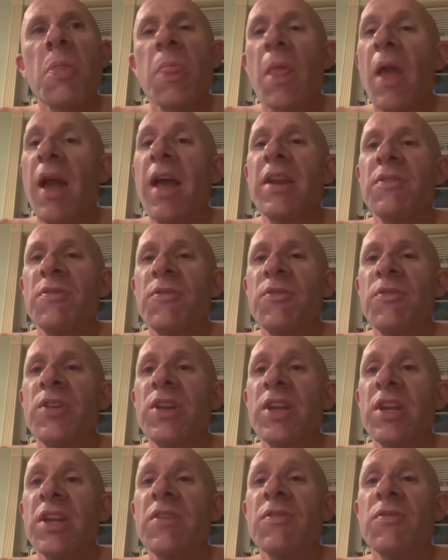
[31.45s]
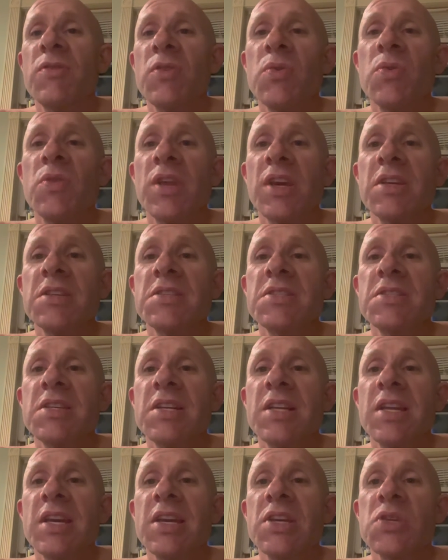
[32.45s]
I had to fit in a few things
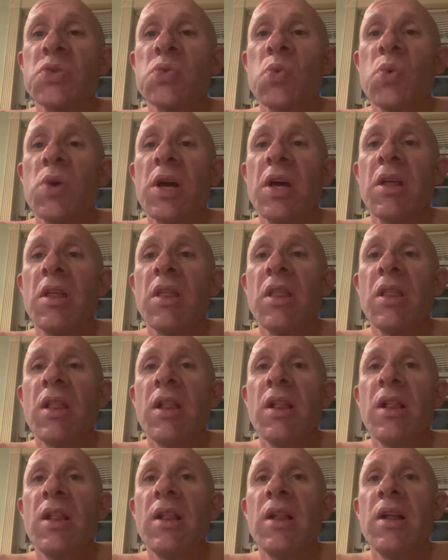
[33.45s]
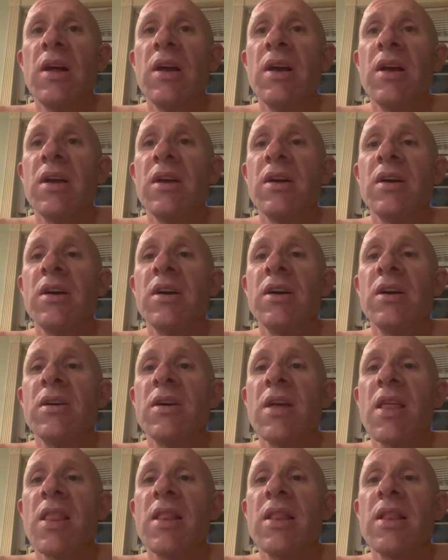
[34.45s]
today as well.
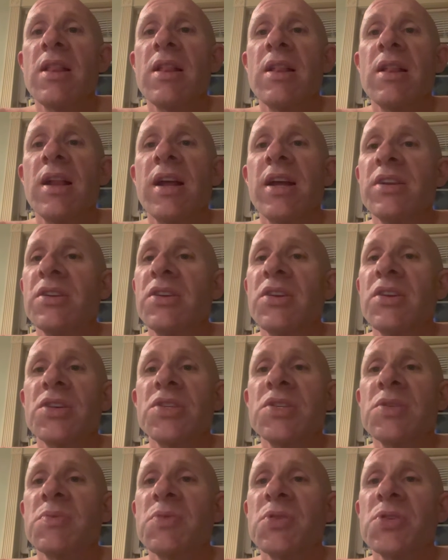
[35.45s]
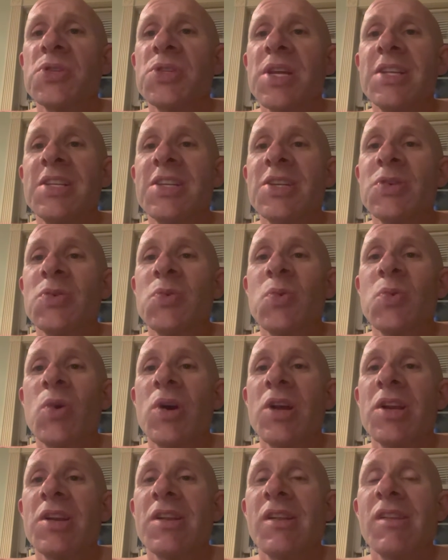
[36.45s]
I had customers that didn't
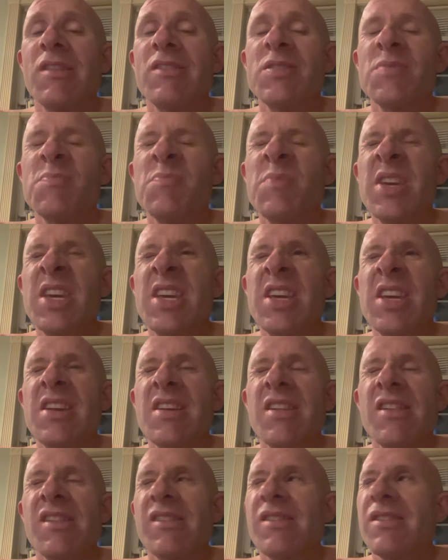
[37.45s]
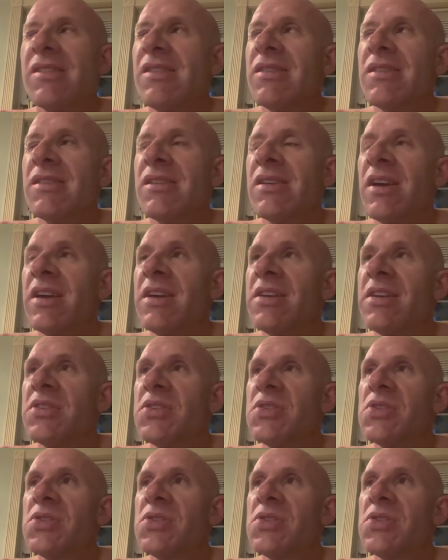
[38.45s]
want to meet. I